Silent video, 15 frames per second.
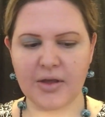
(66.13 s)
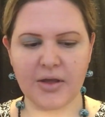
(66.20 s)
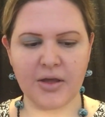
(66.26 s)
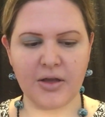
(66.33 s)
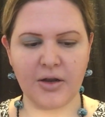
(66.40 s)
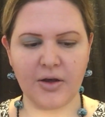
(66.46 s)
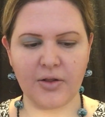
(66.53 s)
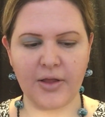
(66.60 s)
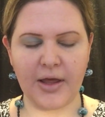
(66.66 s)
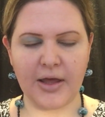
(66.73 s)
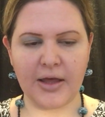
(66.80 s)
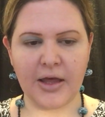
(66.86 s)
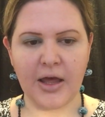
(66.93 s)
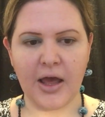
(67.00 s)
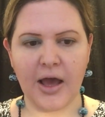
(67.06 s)
you know,
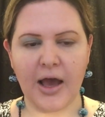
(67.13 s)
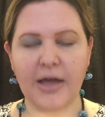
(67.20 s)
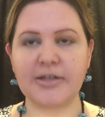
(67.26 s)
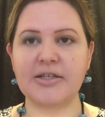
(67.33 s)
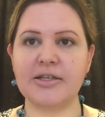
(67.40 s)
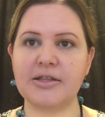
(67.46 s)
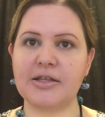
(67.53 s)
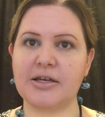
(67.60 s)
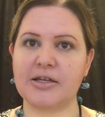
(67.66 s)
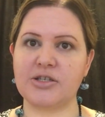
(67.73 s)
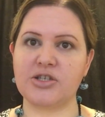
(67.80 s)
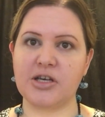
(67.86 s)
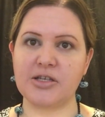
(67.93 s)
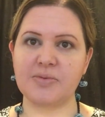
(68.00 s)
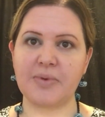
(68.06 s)
like I did the
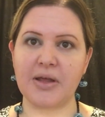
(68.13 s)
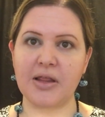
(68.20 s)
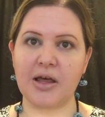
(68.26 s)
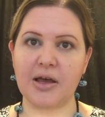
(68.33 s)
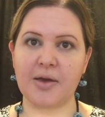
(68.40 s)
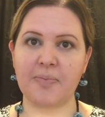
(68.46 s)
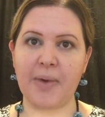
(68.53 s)
Just My Luck